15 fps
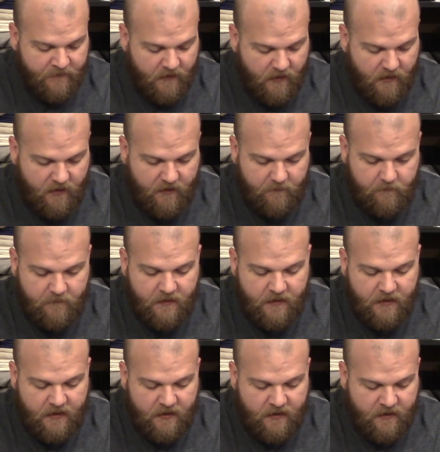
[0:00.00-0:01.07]

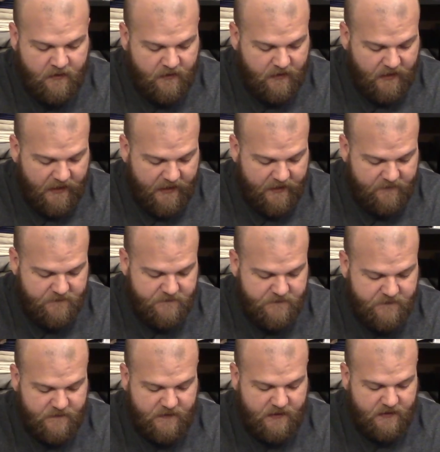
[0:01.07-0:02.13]
And
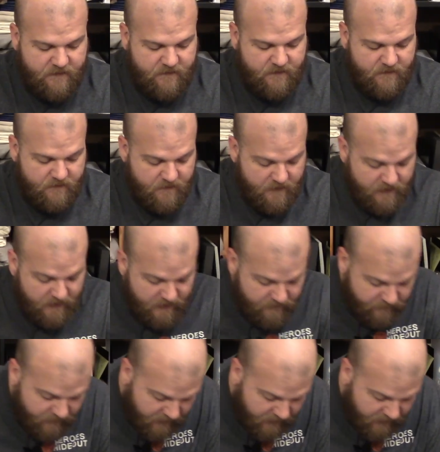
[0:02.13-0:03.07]
it is